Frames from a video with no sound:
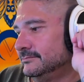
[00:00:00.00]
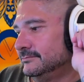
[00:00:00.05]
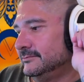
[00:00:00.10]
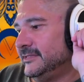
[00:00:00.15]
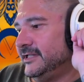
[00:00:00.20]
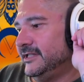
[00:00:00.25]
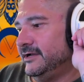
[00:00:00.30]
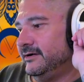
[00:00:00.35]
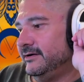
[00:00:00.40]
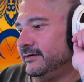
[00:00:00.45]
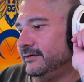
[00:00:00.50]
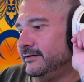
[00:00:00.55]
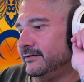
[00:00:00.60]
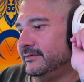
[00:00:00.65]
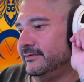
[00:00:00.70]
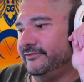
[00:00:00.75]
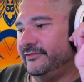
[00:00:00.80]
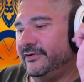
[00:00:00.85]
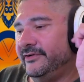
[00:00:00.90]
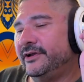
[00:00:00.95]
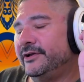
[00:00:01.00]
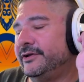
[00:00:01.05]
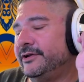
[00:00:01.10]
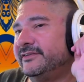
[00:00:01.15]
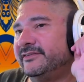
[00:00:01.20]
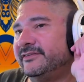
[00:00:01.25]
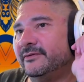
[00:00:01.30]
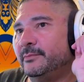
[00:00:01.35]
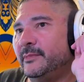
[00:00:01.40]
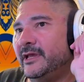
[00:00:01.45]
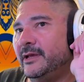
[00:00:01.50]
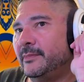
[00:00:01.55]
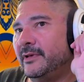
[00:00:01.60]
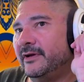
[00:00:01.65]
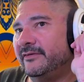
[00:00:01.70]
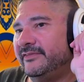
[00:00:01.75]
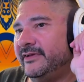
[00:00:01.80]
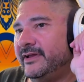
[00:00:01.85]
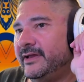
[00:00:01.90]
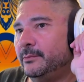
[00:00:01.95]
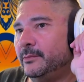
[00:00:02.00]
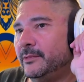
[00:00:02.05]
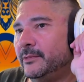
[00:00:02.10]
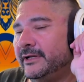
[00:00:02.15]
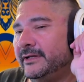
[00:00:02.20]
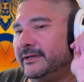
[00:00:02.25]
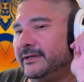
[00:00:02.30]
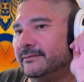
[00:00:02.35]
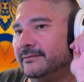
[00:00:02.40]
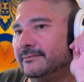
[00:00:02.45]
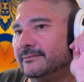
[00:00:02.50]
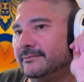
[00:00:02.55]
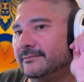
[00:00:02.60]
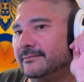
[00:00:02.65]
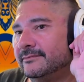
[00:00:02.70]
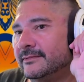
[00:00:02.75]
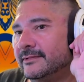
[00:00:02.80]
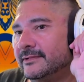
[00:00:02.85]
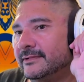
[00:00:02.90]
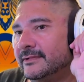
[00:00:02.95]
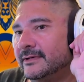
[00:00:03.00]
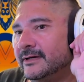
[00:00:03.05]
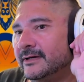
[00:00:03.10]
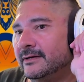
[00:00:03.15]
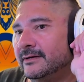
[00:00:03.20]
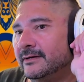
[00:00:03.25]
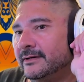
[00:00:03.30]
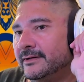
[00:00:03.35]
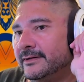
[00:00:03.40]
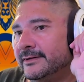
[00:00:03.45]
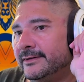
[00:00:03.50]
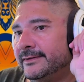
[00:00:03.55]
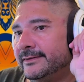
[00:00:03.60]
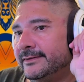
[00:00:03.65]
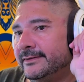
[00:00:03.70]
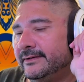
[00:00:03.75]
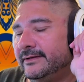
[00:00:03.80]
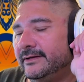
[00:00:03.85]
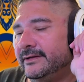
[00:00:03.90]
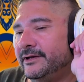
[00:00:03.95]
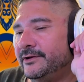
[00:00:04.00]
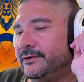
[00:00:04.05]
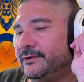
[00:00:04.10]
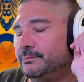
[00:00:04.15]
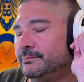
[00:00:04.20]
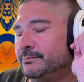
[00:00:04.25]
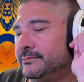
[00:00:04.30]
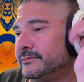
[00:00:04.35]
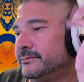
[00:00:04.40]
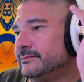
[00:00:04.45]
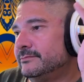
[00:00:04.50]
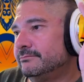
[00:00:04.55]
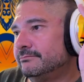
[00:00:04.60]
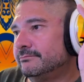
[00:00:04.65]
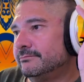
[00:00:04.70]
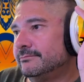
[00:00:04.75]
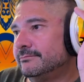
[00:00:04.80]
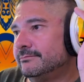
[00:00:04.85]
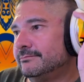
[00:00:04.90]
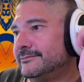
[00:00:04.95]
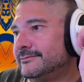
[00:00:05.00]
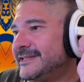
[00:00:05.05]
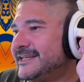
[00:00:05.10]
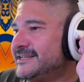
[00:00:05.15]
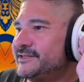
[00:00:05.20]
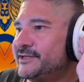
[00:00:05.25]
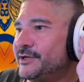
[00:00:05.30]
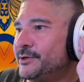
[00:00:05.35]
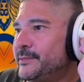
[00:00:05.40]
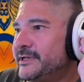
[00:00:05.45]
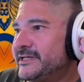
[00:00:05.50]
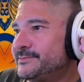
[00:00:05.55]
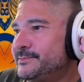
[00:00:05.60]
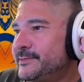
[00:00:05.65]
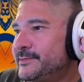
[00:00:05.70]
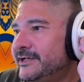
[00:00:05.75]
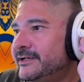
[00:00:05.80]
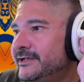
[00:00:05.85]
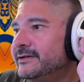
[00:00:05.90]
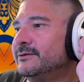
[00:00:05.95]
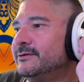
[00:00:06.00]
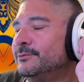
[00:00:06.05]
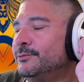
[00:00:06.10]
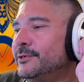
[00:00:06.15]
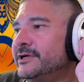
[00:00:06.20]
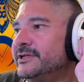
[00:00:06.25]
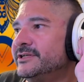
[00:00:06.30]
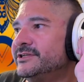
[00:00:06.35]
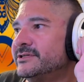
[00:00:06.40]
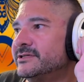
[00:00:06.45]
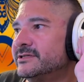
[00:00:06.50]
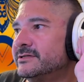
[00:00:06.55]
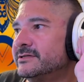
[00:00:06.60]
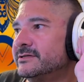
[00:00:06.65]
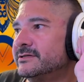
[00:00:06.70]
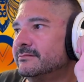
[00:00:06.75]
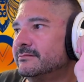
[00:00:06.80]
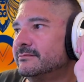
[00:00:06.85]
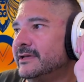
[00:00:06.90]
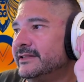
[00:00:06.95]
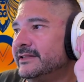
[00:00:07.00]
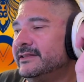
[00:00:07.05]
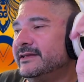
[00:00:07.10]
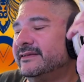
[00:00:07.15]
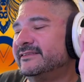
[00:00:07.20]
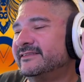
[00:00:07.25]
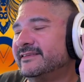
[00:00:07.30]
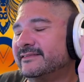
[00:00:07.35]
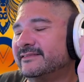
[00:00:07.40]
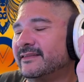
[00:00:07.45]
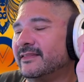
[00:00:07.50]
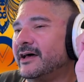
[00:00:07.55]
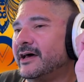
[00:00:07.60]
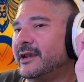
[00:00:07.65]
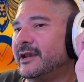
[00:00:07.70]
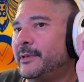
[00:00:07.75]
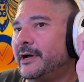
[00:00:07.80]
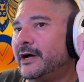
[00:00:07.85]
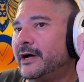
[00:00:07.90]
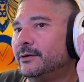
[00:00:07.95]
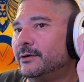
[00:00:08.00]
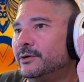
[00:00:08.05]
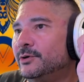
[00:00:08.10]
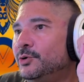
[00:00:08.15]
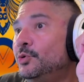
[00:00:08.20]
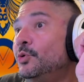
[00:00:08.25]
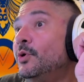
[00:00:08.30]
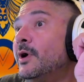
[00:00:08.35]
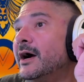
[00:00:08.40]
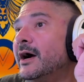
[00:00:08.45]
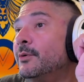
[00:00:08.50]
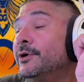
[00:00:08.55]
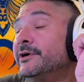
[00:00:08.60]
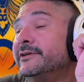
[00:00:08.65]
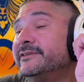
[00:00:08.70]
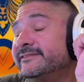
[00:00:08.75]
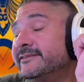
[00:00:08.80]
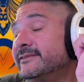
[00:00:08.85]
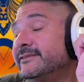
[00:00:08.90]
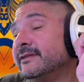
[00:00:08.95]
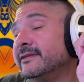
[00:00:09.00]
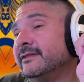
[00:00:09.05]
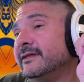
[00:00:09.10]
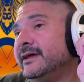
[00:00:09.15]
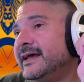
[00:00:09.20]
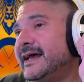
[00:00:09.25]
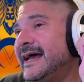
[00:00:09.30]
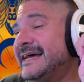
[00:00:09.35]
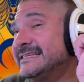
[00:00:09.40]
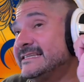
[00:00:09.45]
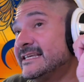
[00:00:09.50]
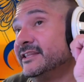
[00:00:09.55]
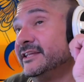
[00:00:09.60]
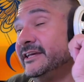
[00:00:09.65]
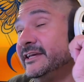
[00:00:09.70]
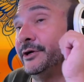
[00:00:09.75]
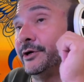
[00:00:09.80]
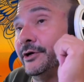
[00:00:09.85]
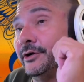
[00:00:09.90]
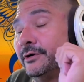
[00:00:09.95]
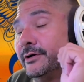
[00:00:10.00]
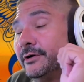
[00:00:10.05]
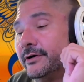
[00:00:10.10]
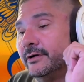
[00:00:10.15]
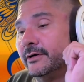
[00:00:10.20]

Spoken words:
They're very good to me and my family. You know, they still miss me, which I think says a lot about who I was as a leader.